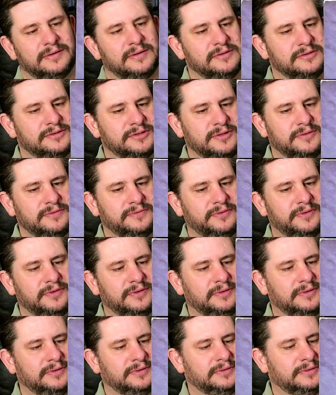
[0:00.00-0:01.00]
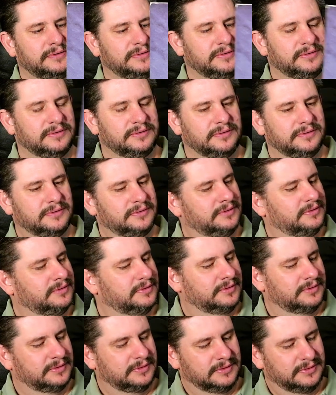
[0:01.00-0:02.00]
Also for
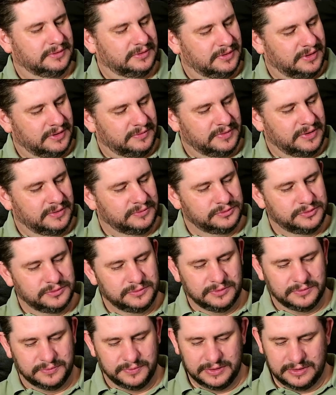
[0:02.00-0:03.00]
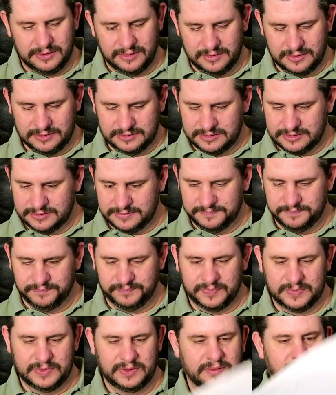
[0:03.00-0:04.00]
around two or three dollars
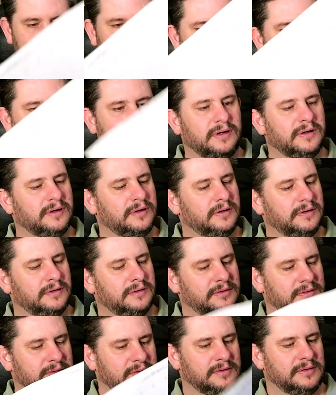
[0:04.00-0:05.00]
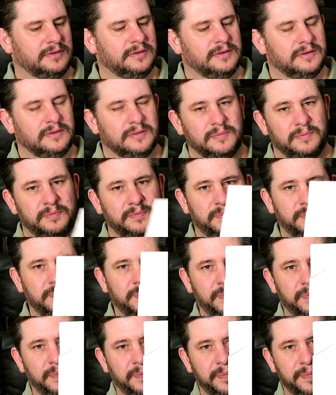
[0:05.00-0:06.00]
on the
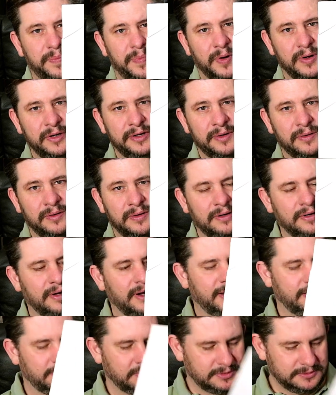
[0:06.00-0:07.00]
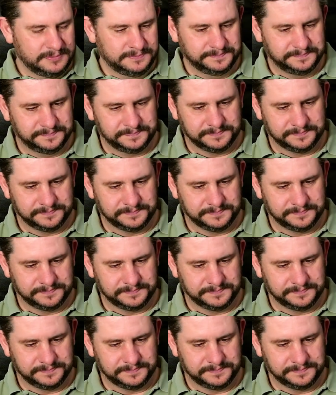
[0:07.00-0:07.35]
Polydor label.